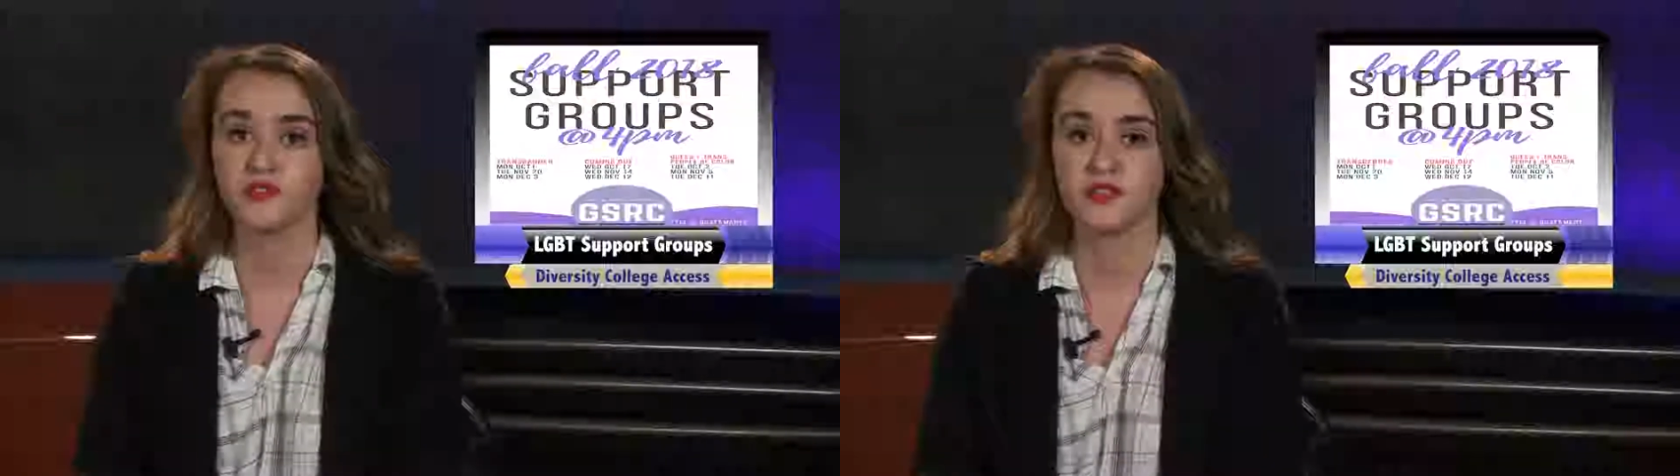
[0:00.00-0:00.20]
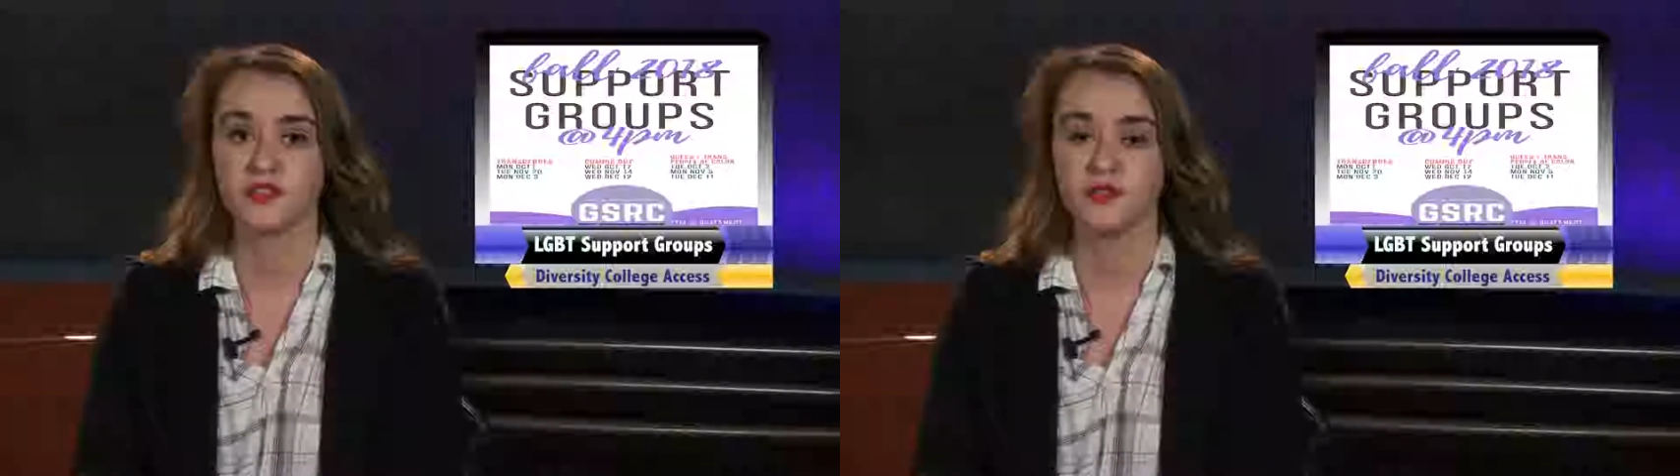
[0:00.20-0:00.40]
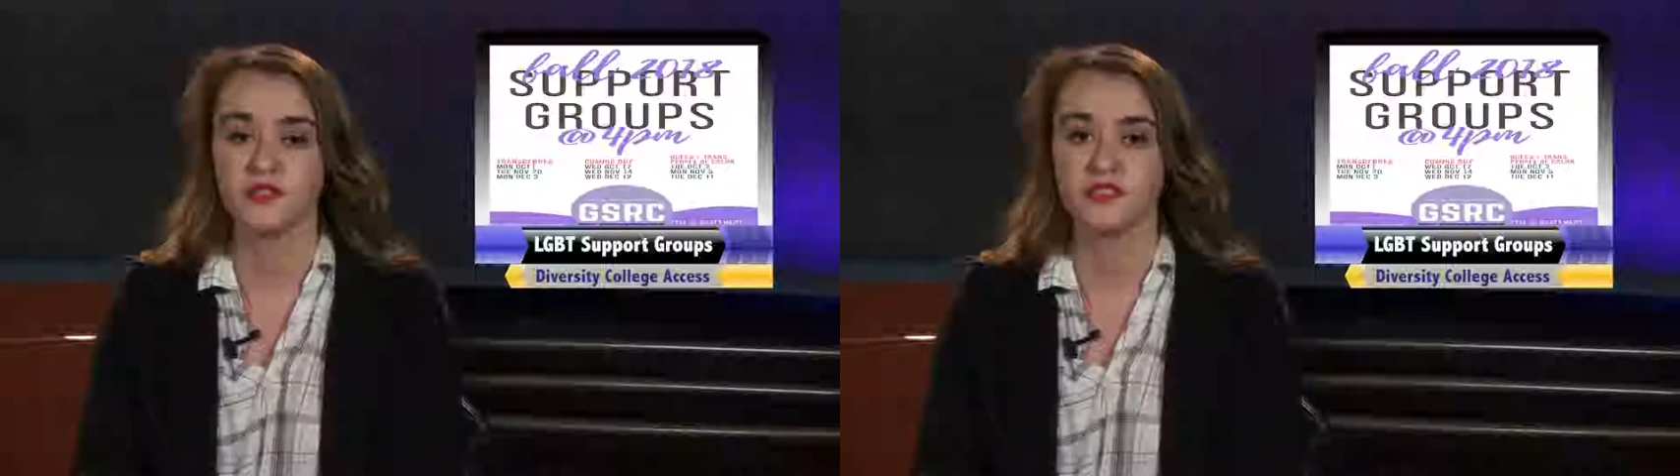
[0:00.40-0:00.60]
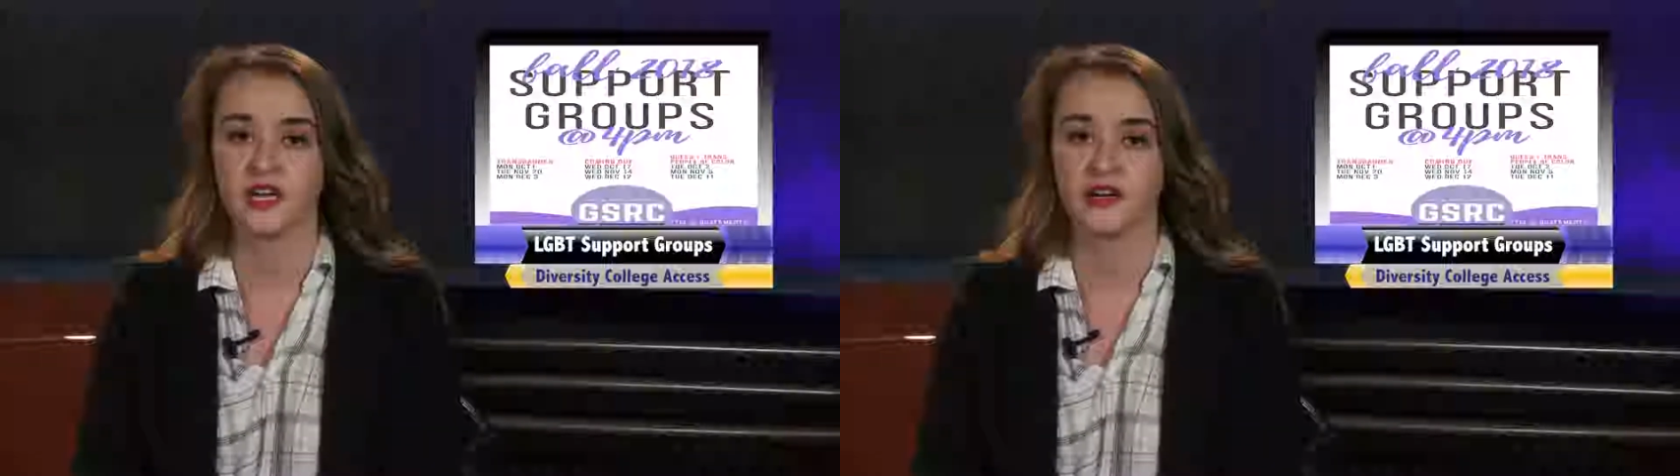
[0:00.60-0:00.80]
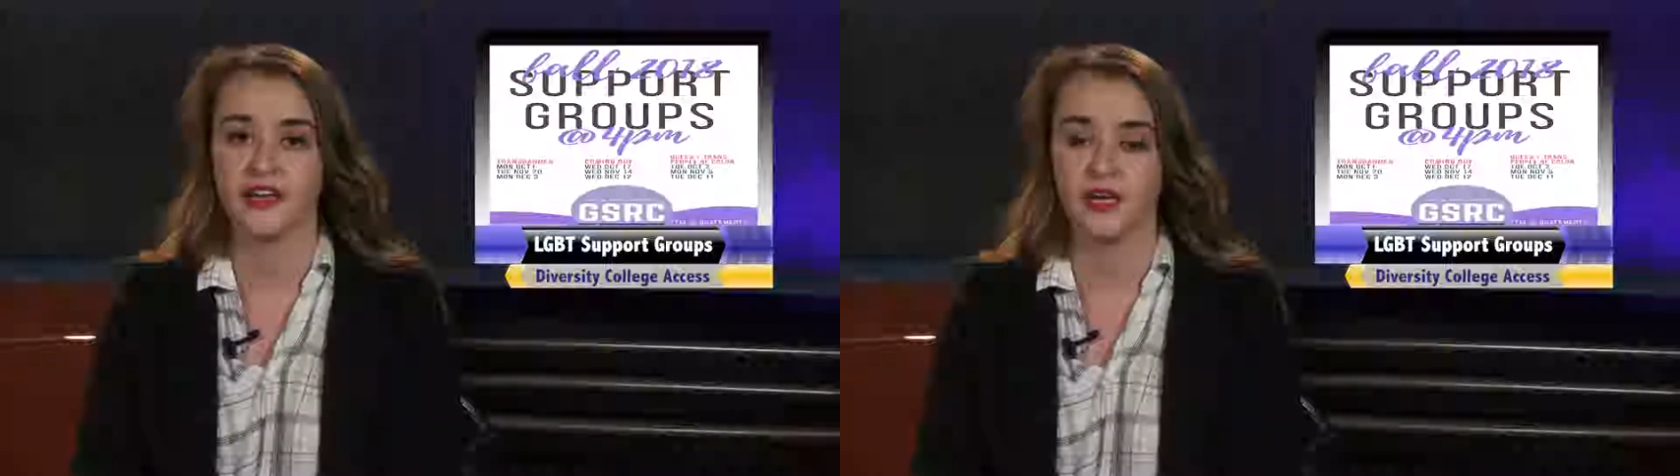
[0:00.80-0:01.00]
for students
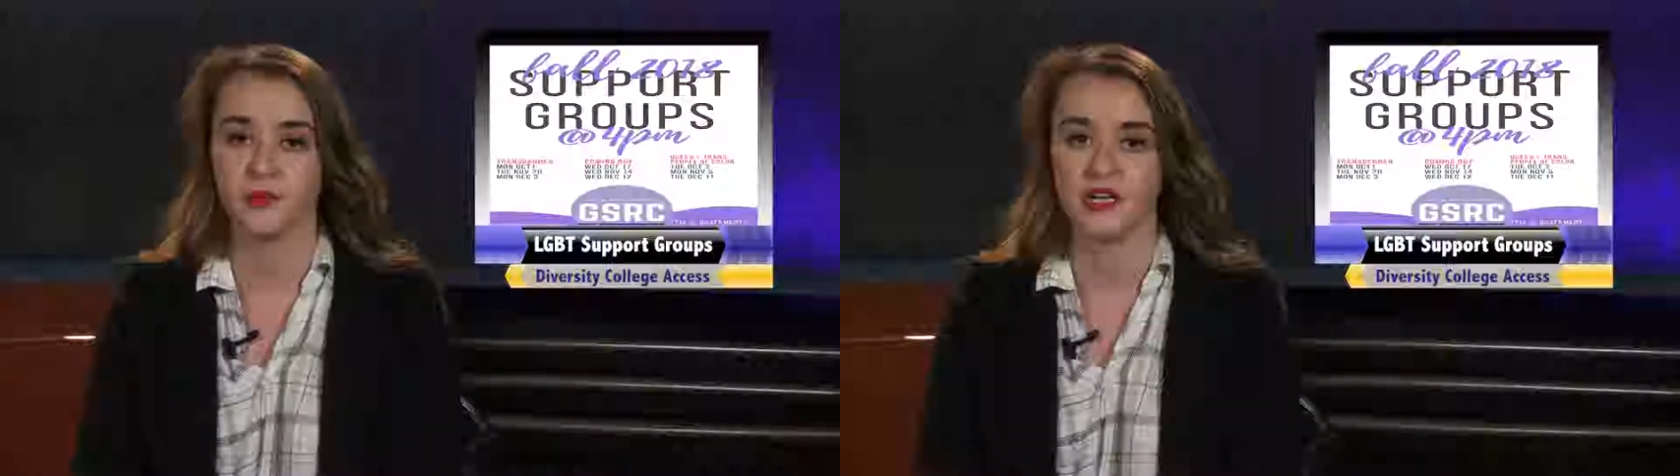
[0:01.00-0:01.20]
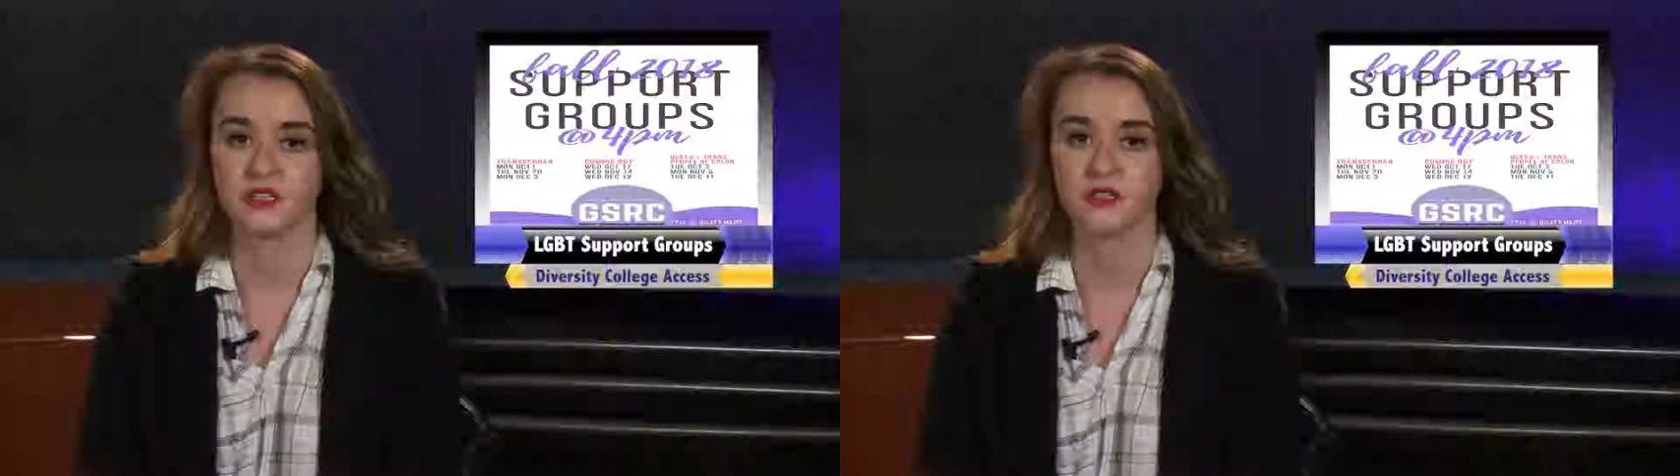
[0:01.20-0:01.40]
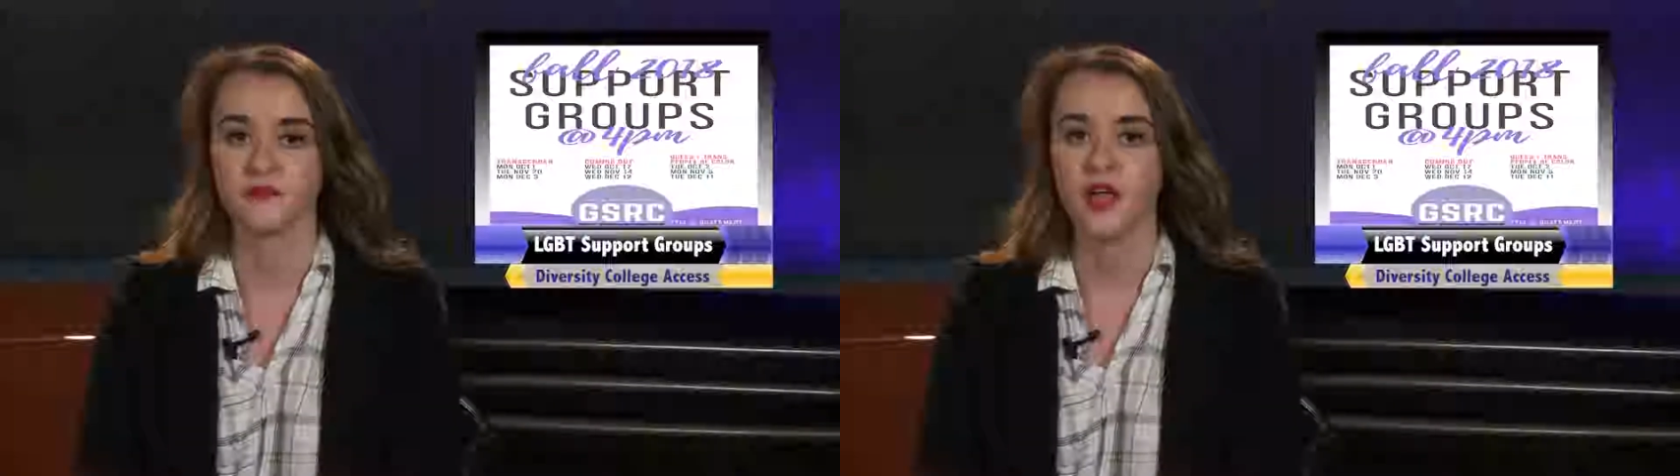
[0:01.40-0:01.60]
on campus.